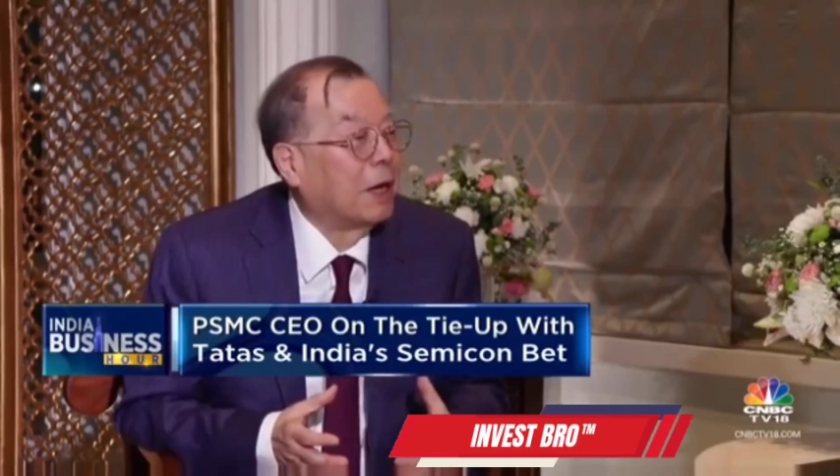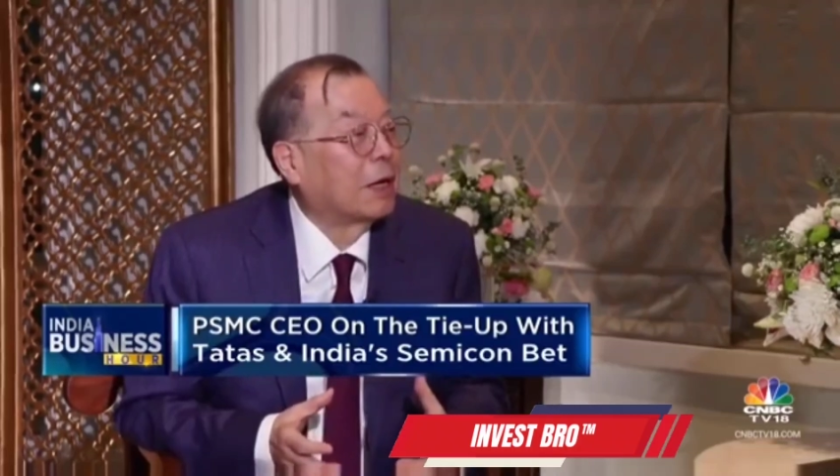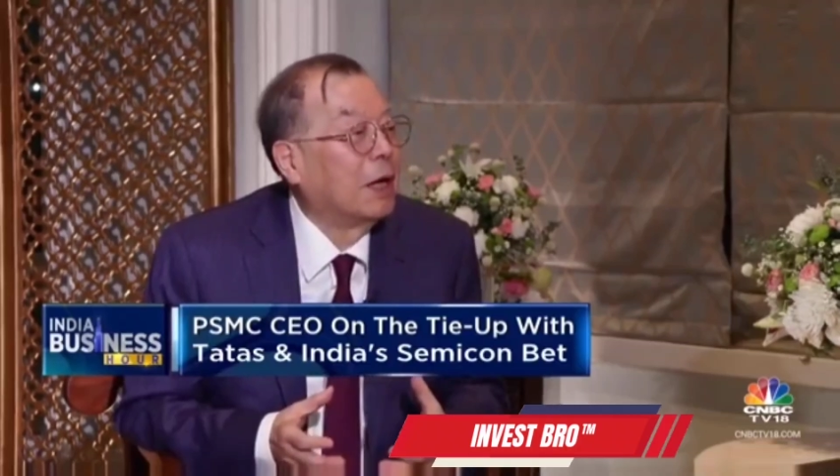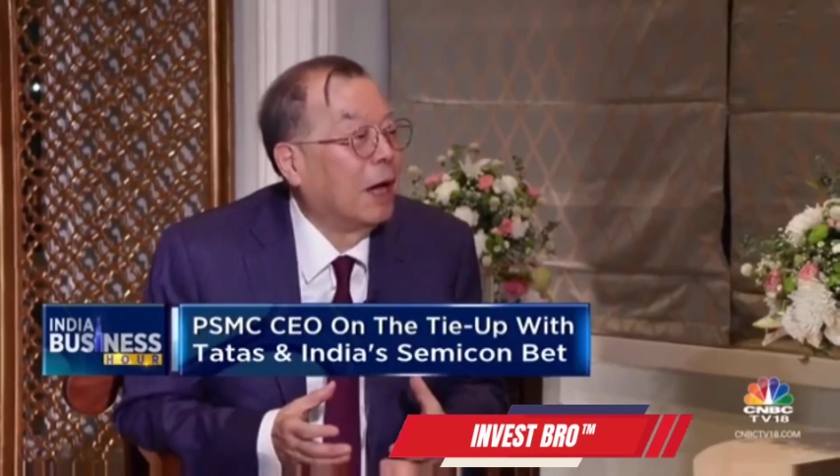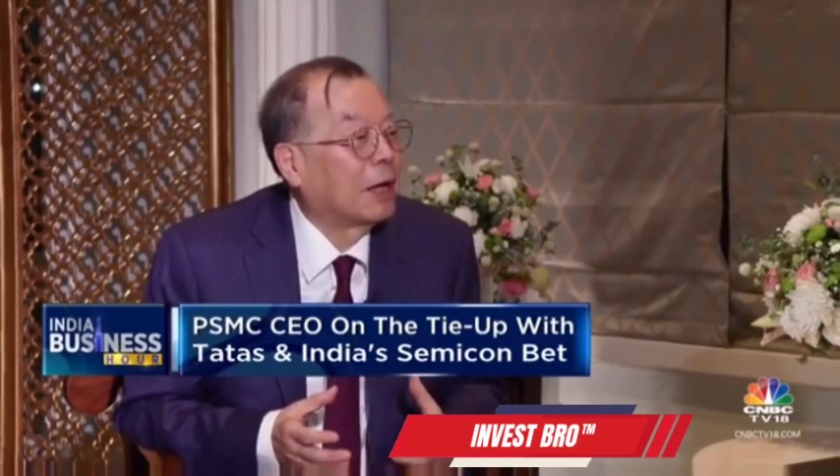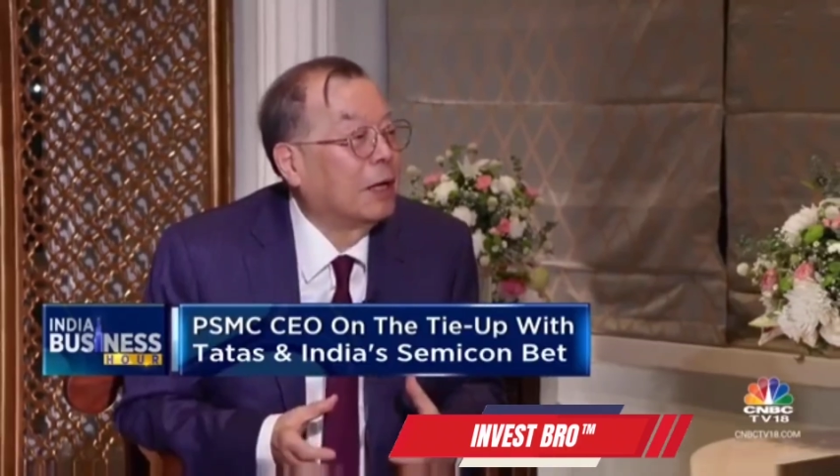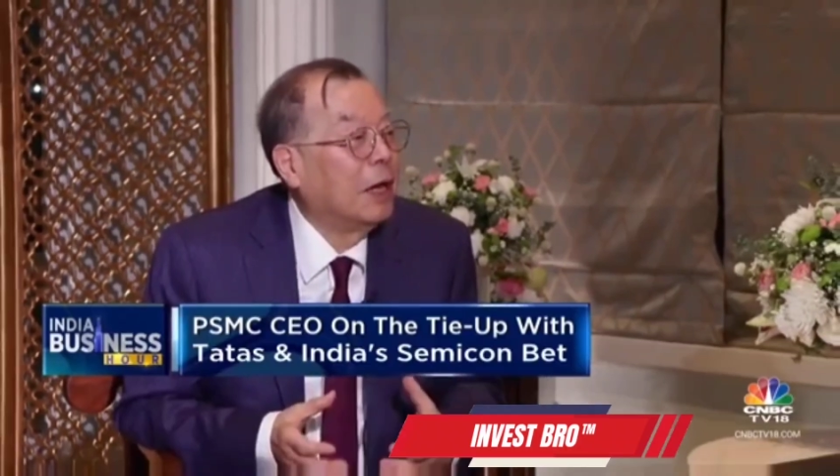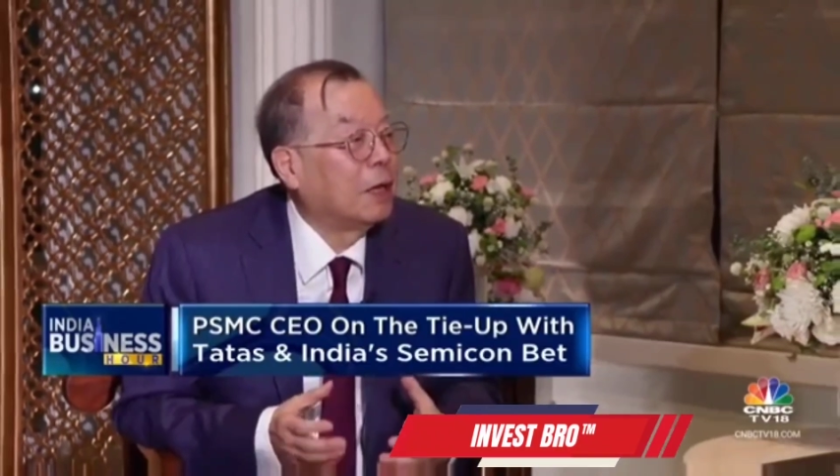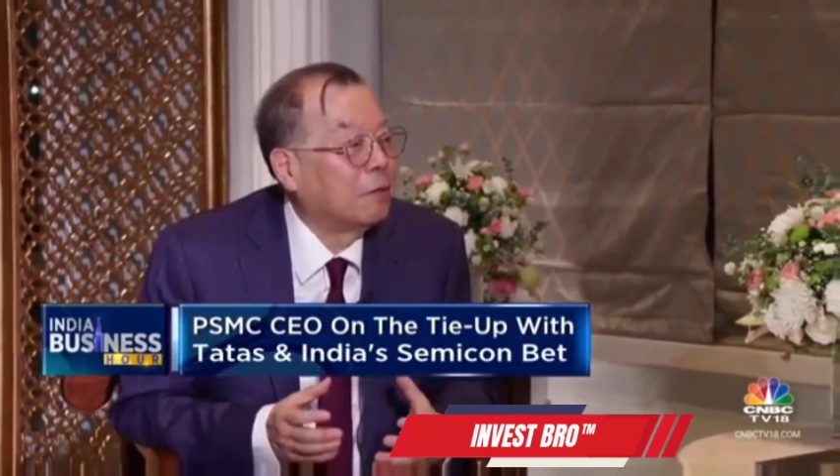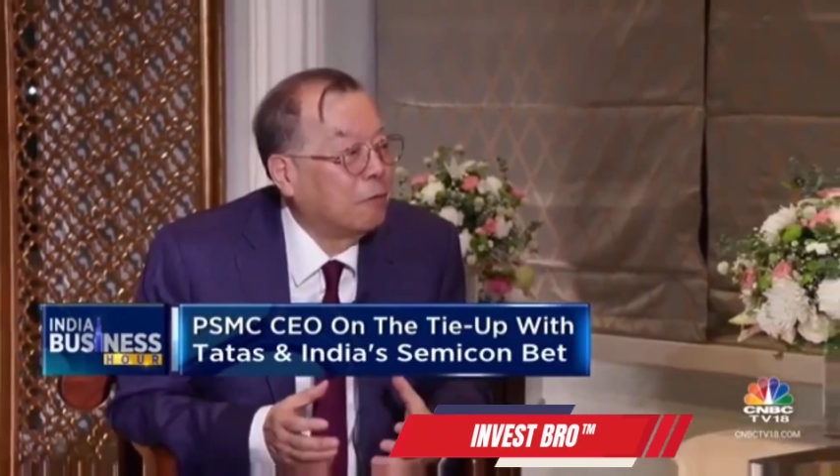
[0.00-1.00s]
I
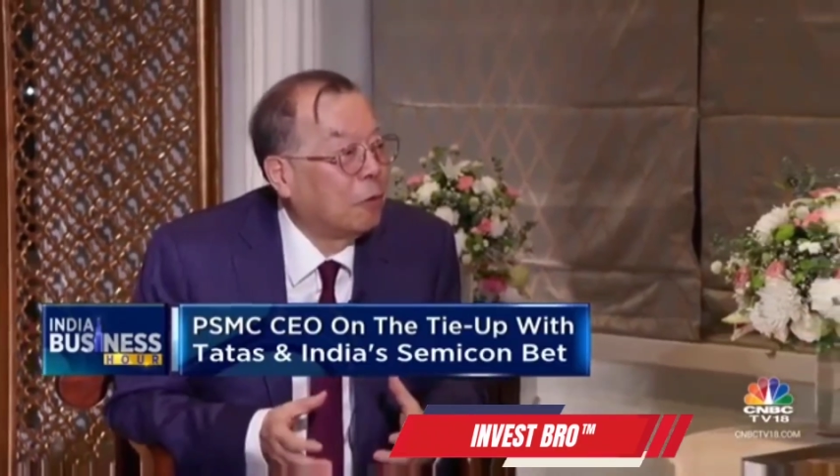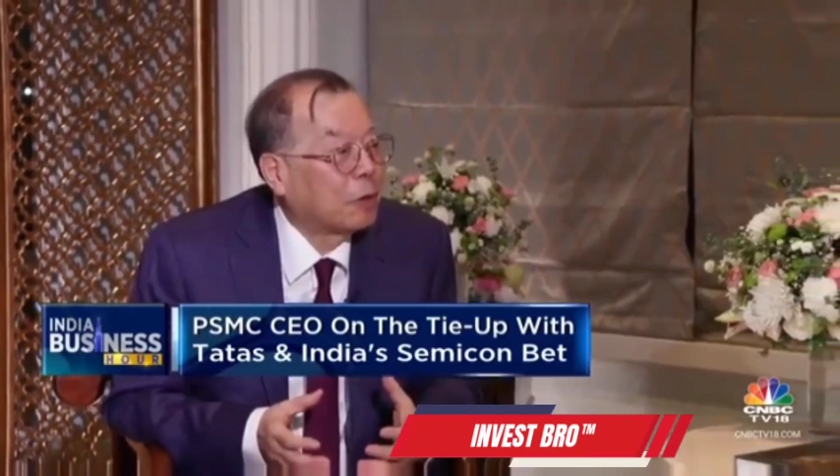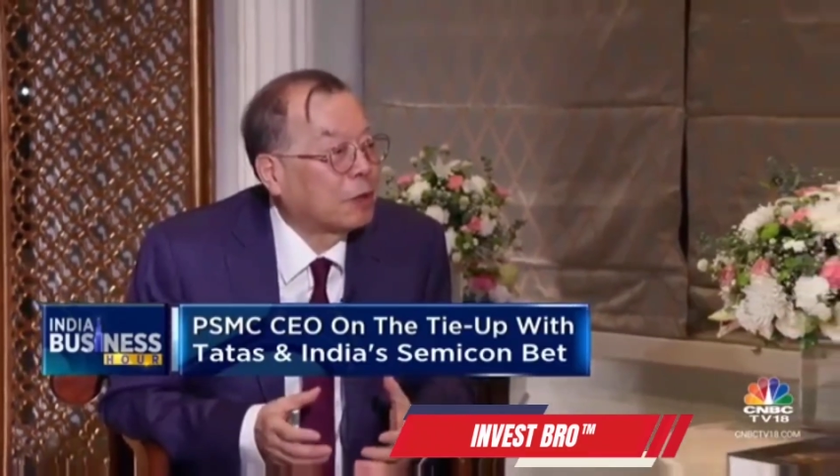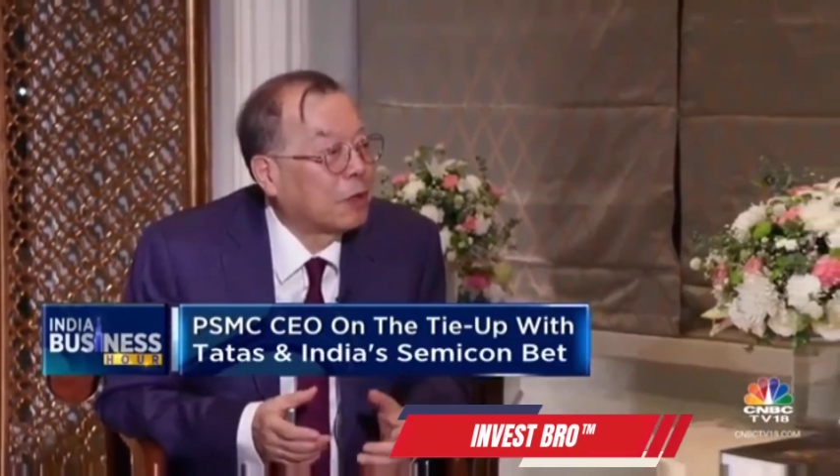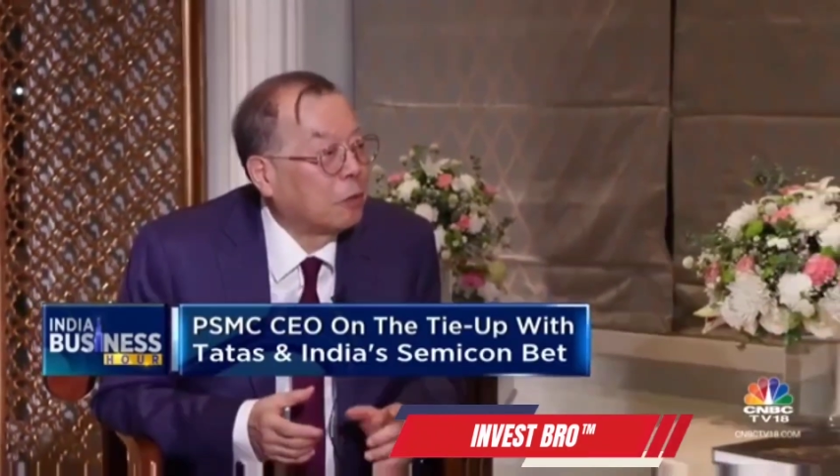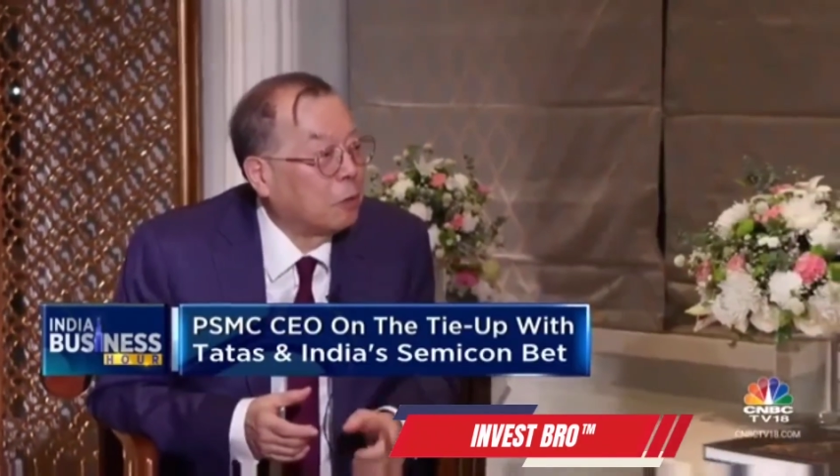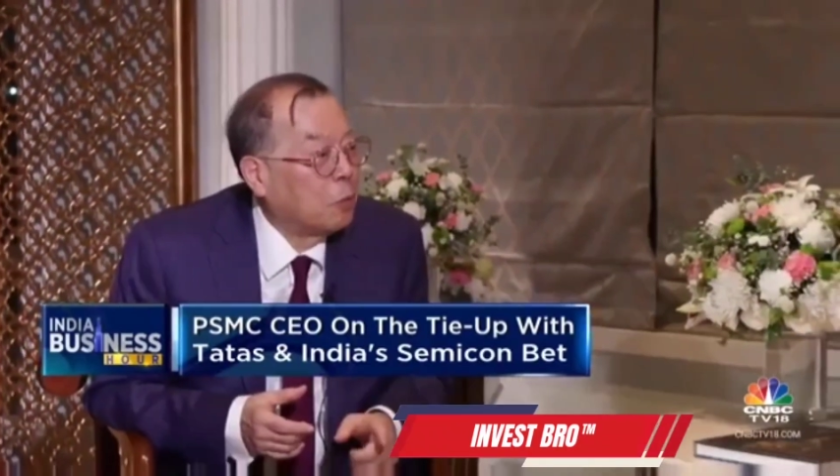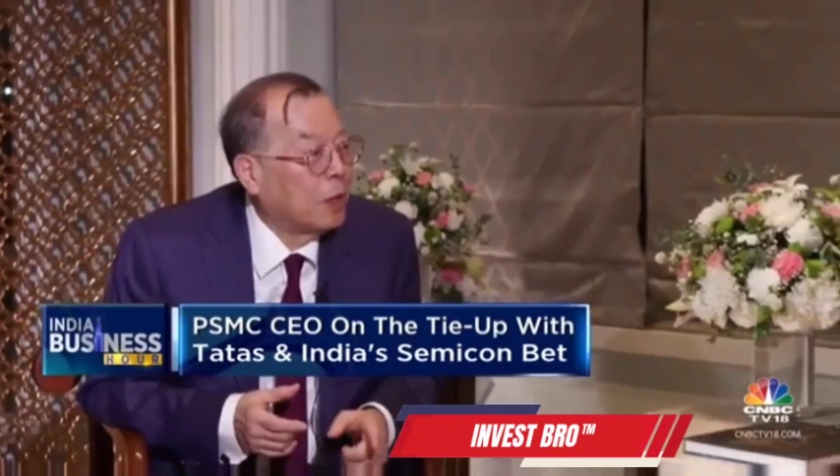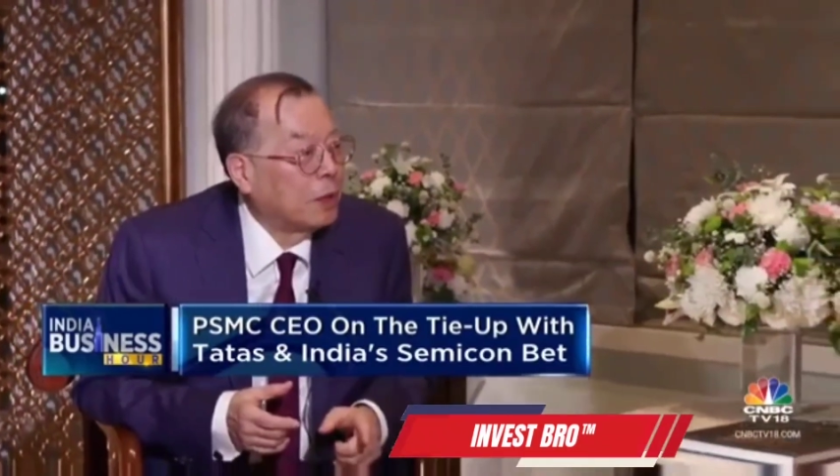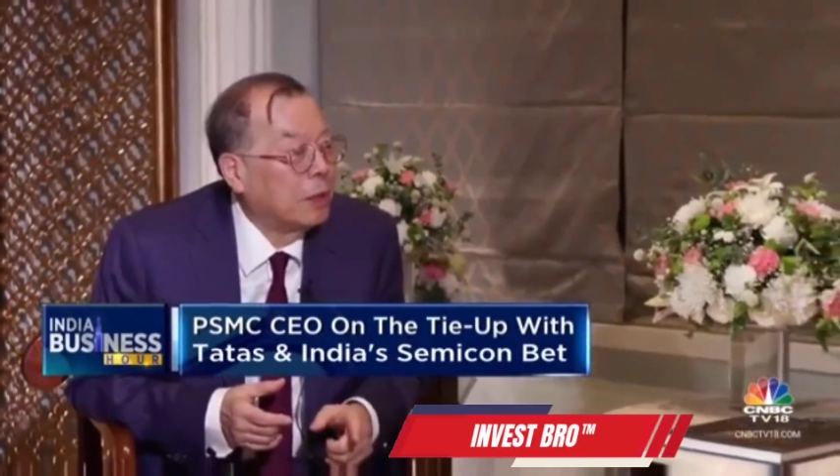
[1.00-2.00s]
can't focus on
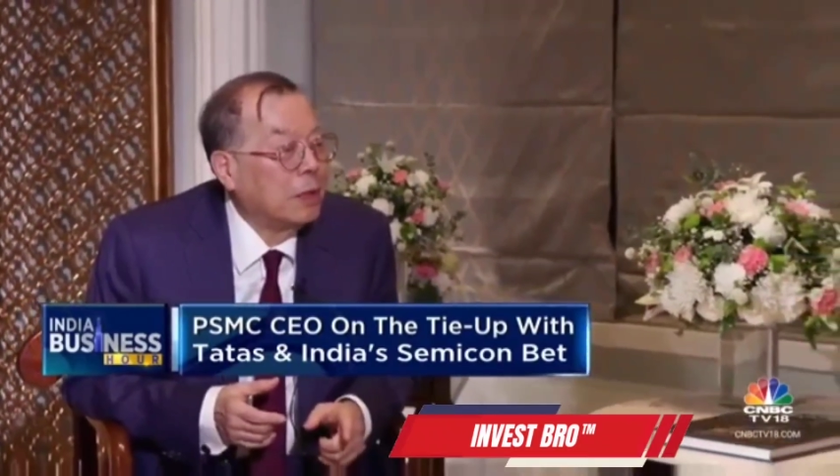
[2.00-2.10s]
one.